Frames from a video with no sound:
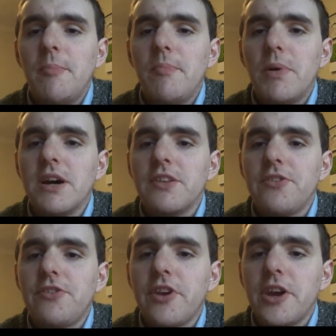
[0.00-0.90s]

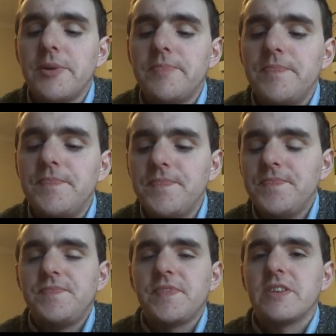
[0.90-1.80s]
but um,
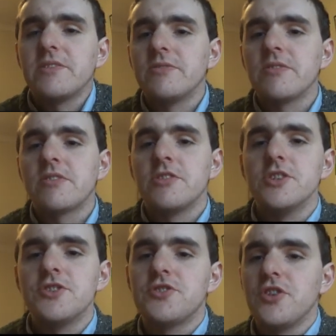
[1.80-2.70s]

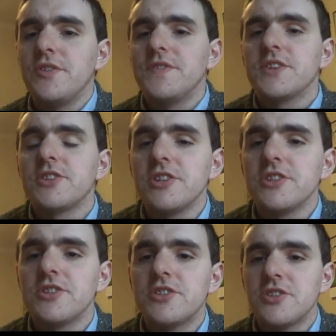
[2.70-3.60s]
because obviously
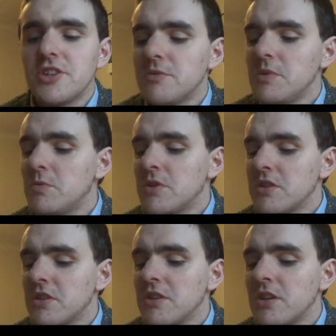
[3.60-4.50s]
this isn't going to be one
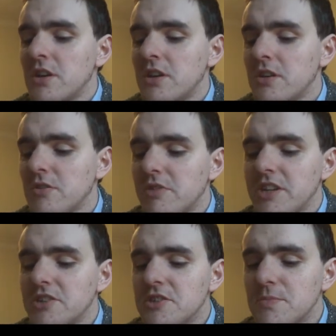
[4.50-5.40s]
of the uh,
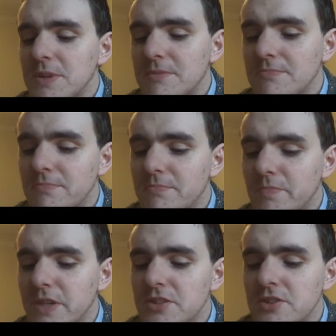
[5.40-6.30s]
greatest bit,
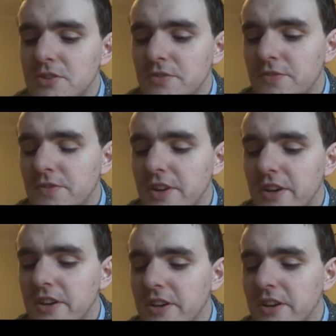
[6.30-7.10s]
bits of uh,